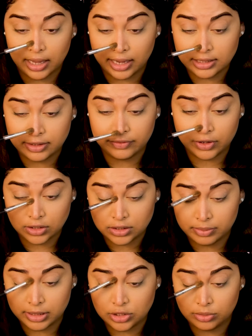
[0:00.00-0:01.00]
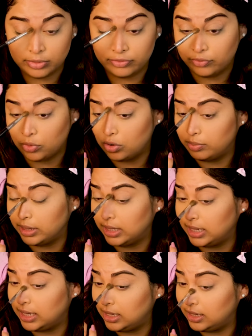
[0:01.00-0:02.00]
And I forgot to mention before,
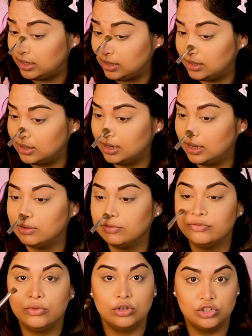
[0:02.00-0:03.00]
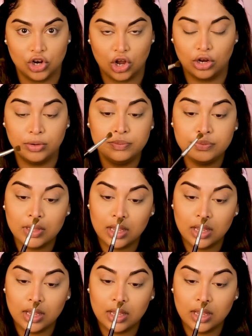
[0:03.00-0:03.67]
but Ian, for John,